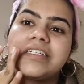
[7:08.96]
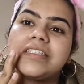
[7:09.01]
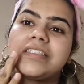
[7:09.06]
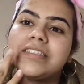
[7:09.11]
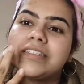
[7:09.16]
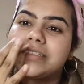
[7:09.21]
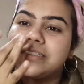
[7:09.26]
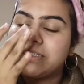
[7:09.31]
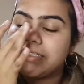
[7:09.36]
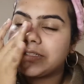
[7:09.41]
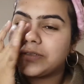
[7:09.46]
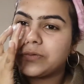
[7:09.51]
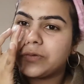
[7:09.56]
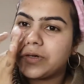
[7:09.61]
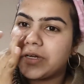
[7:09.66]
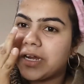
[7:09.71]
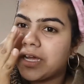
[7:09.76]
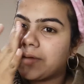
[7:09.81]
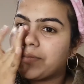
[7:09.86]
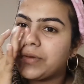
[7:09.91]
this is
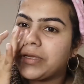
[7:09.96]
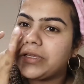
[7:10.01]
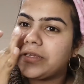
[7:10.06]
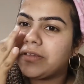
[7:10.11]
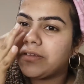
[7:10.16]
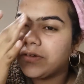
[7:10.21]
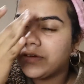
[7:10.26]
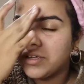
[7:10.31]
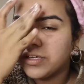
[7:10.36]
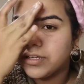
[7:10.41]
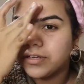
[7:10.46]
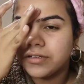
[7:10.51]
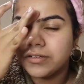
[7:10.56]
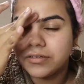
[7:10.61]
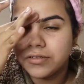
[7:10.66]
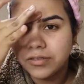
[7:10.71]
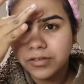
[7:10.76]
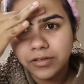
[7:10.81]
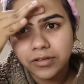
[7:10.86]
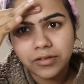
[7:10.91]
what I've been doing.
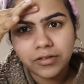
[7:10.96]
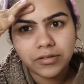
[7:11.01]
So